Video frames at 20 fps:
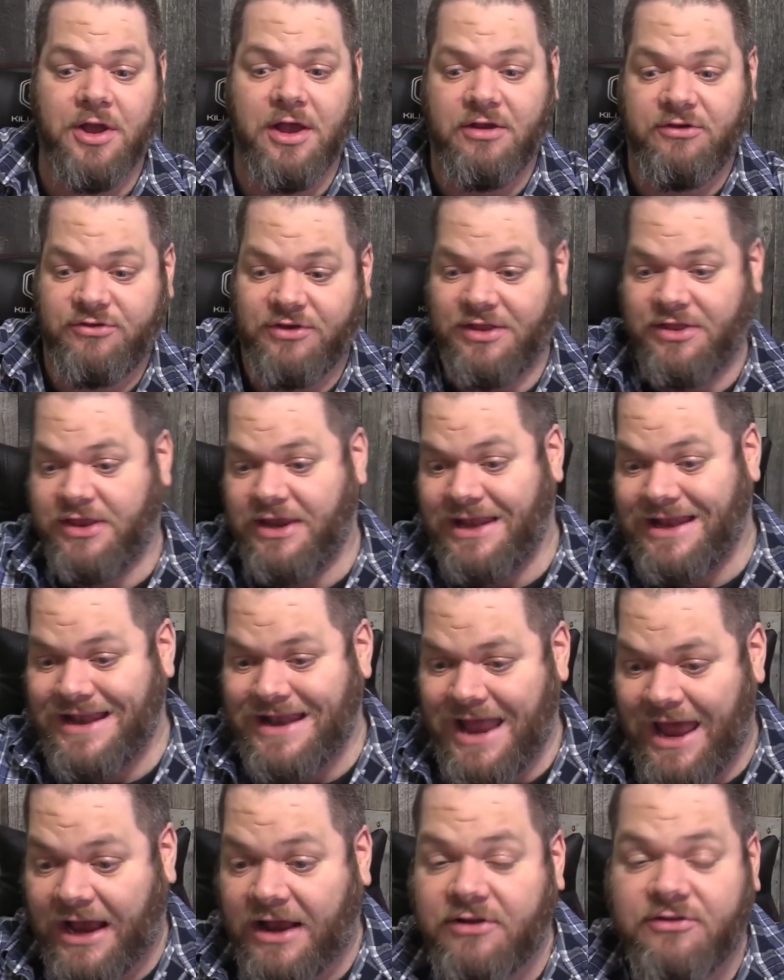dice in the
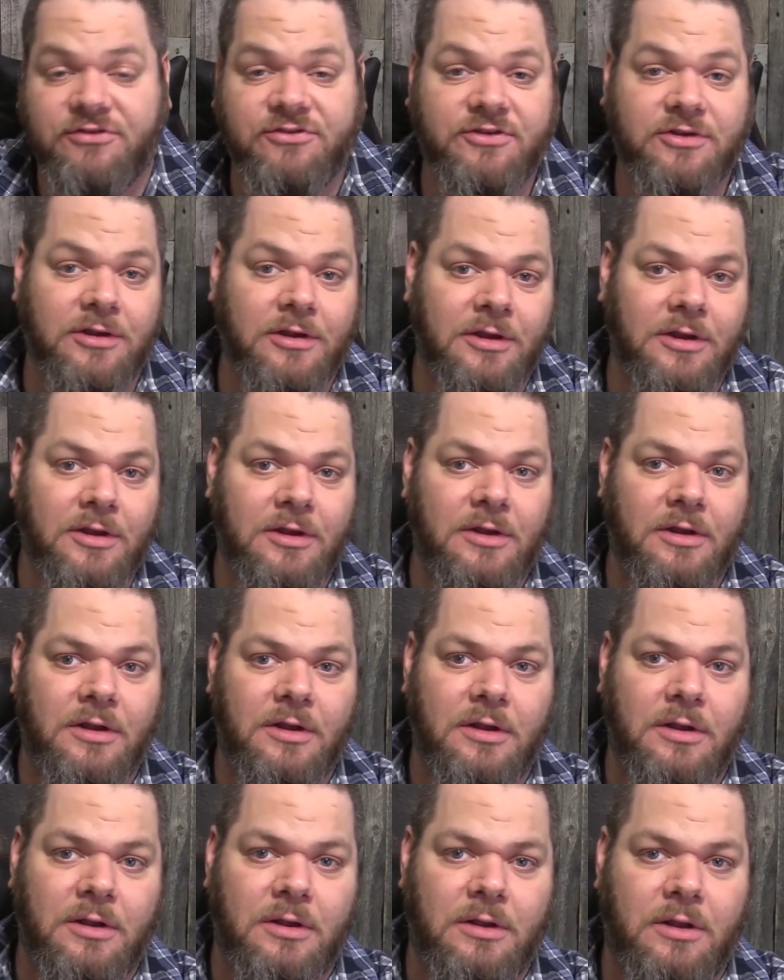next,
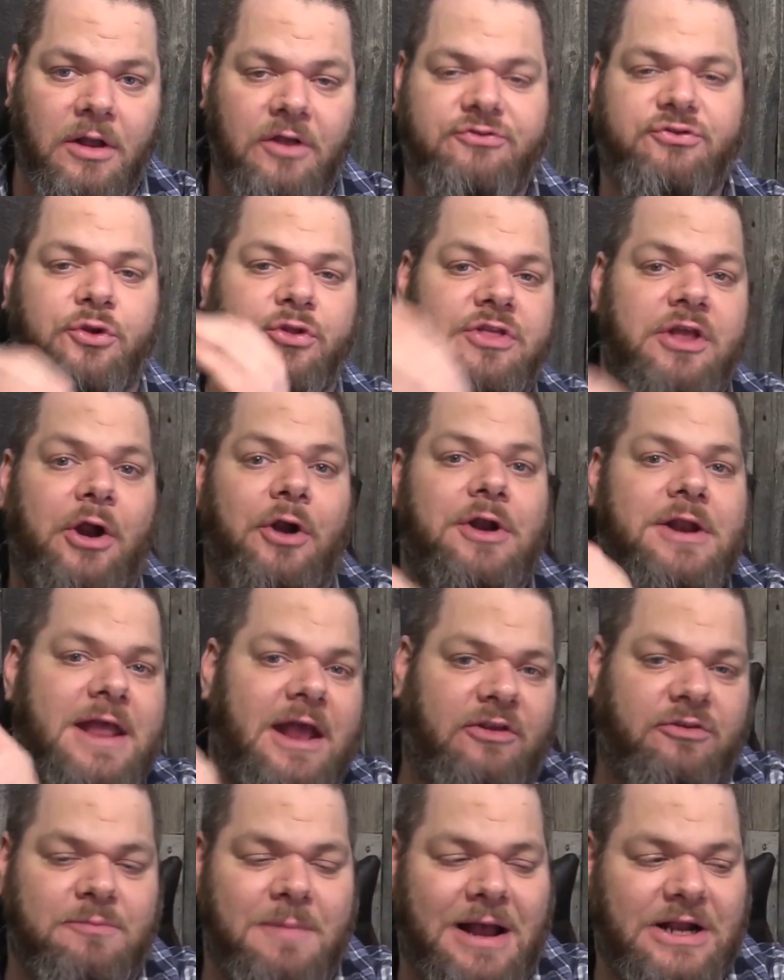so their
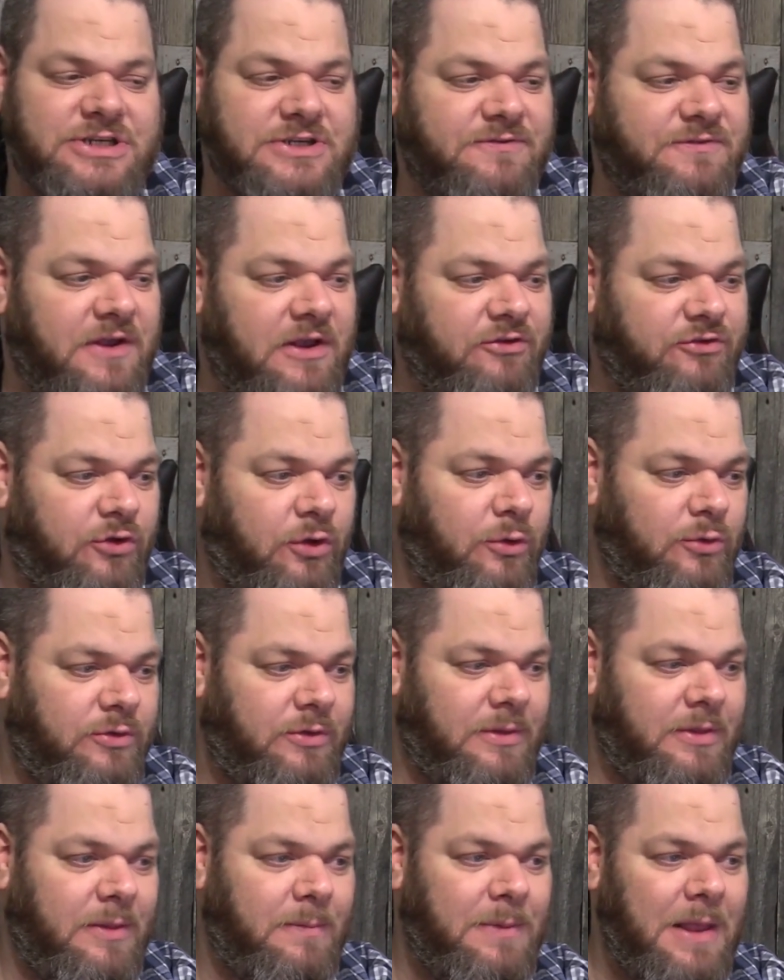next magic phase. So
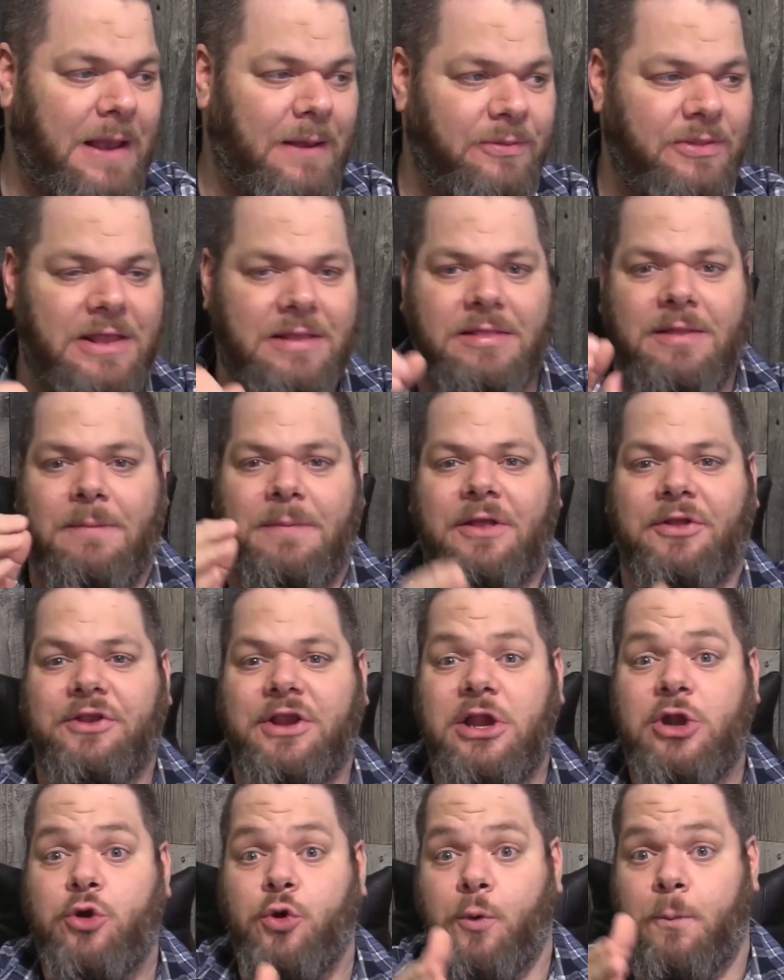the
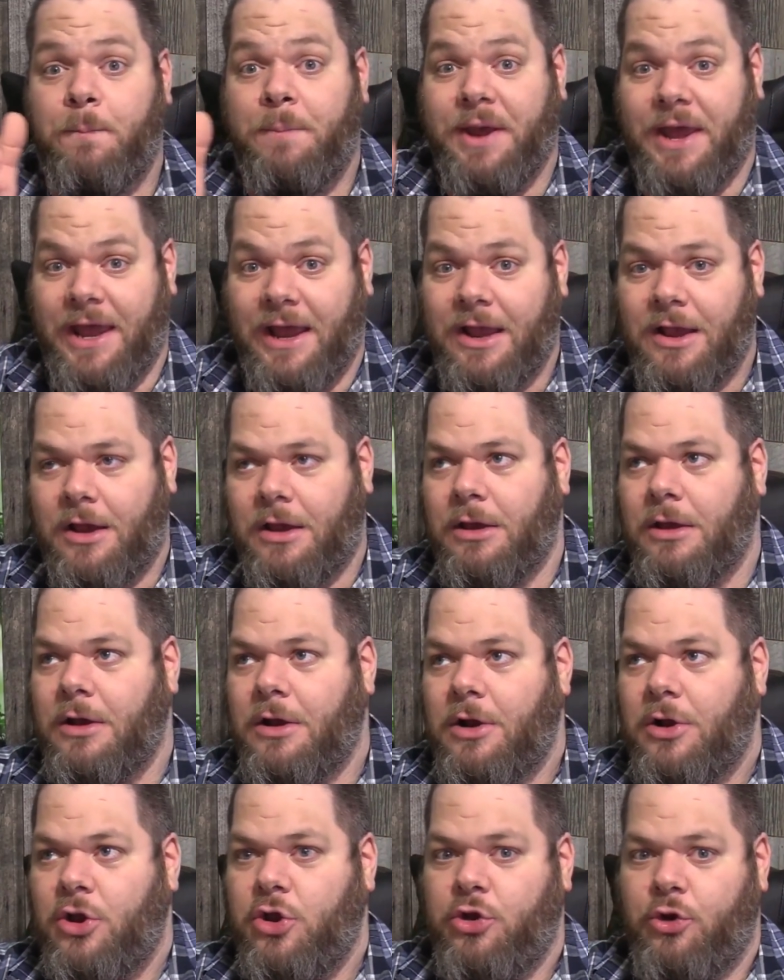ability to pick
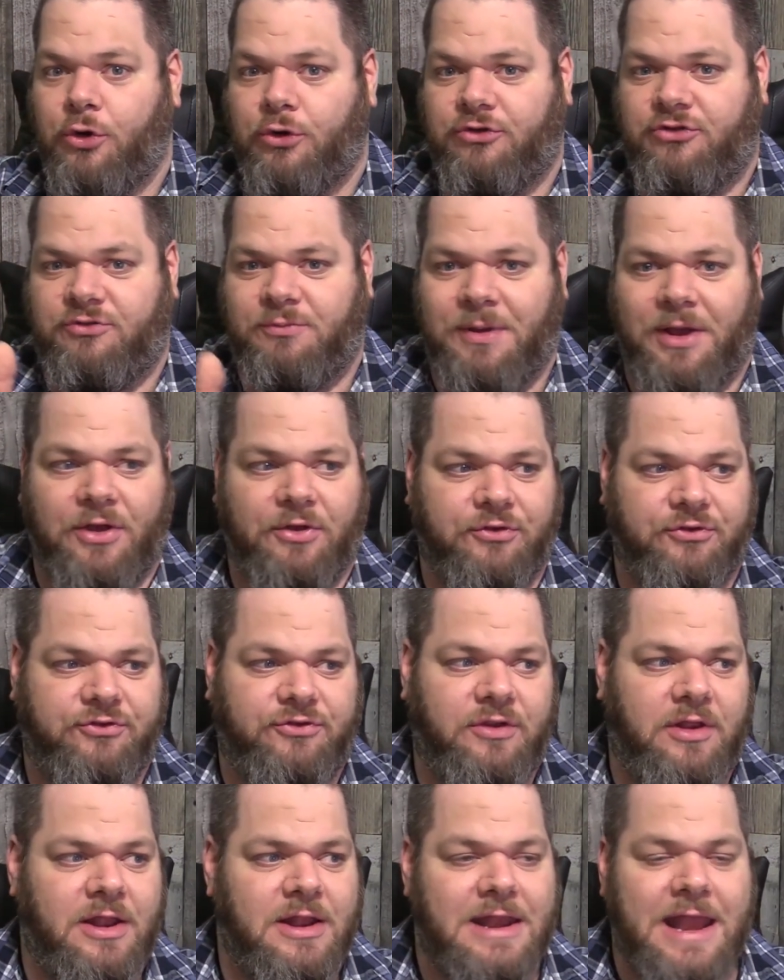your
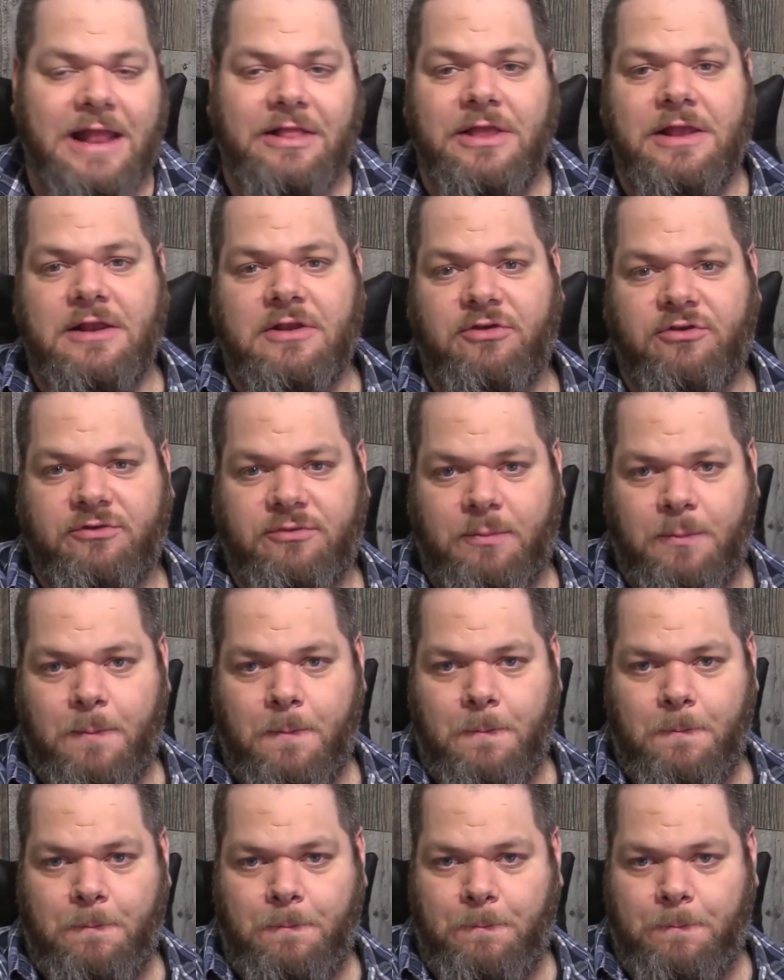spells innately just
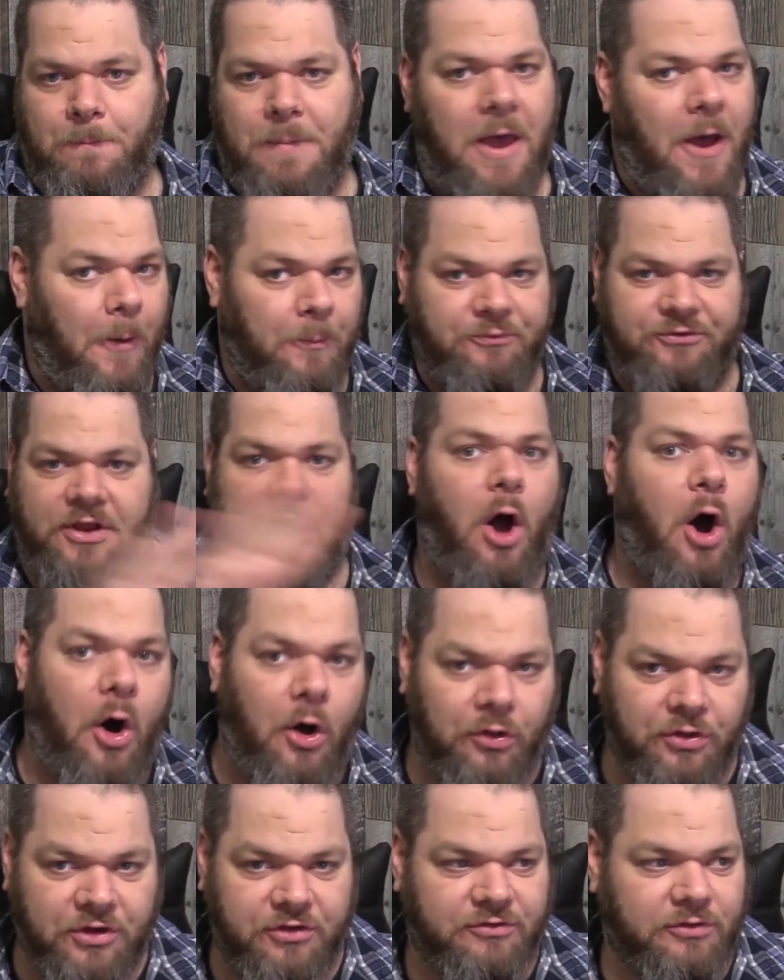helps
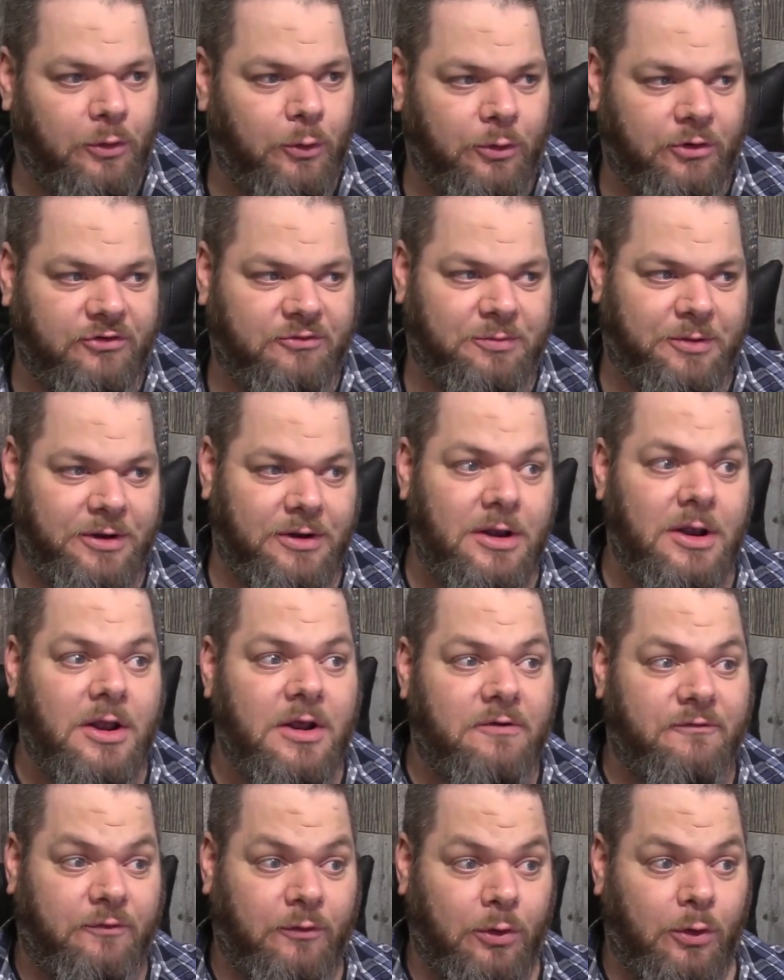all these lores. But
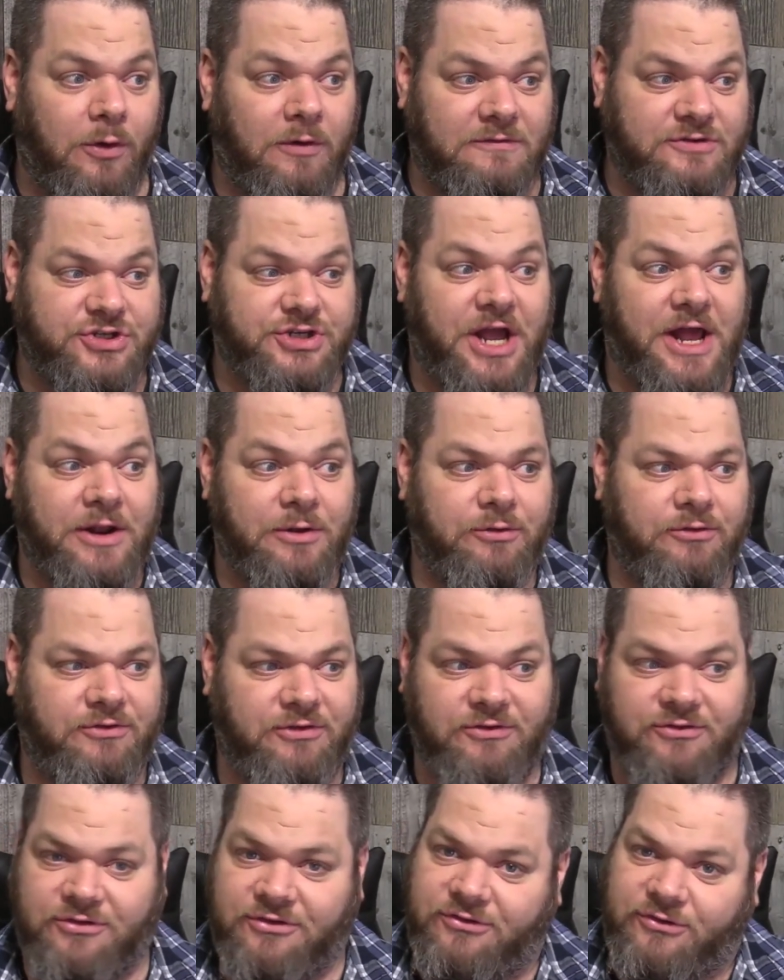for Lore of Shadows,
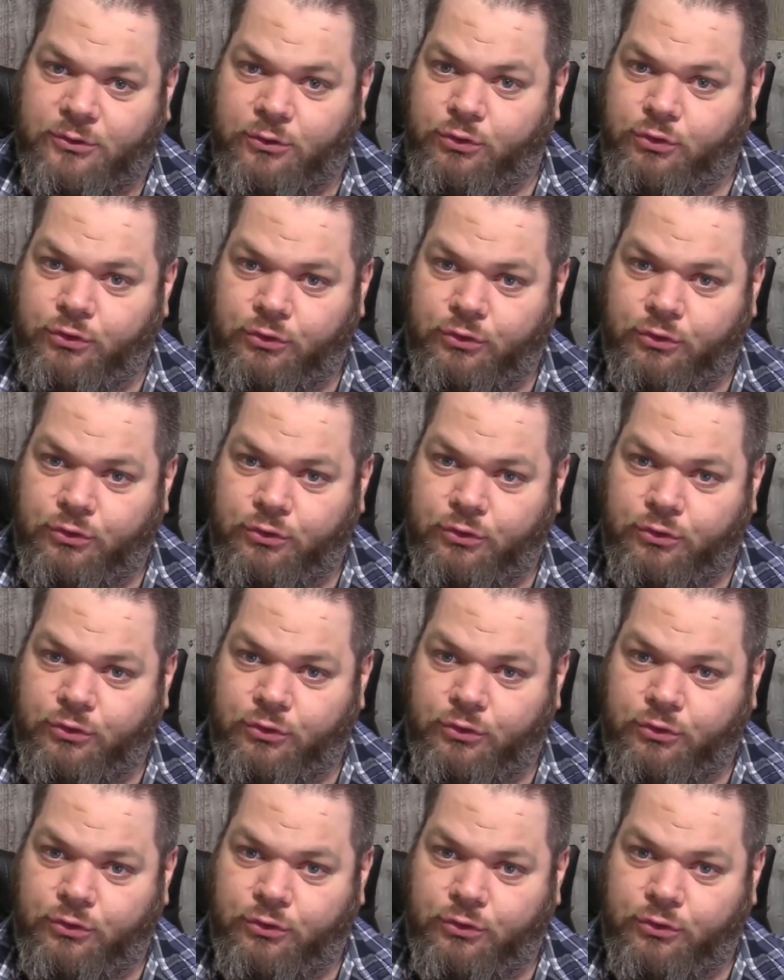it's just